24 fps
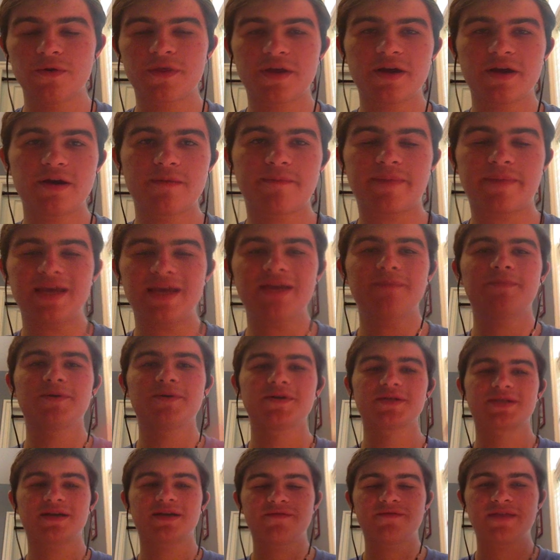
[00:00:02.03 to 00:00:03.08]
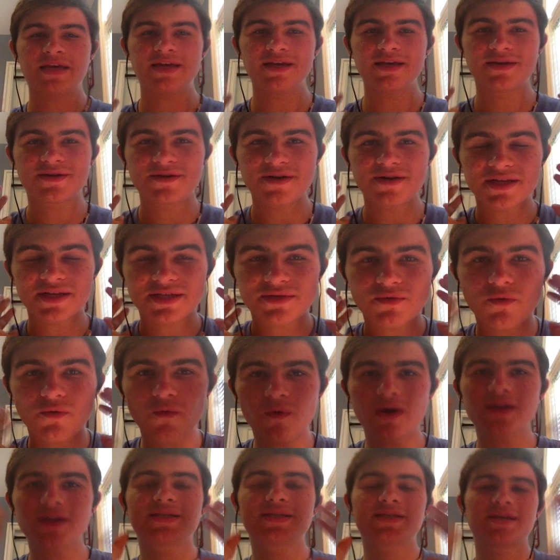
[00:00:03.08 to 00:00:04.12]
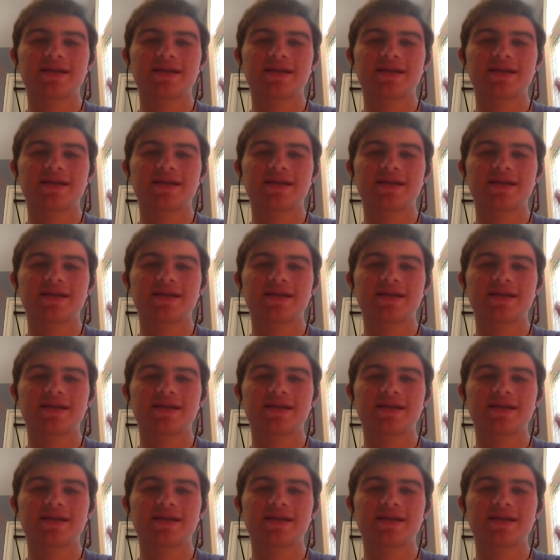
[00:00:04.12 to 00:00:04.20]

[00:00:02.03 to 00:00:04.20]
there, peoples of the internets, once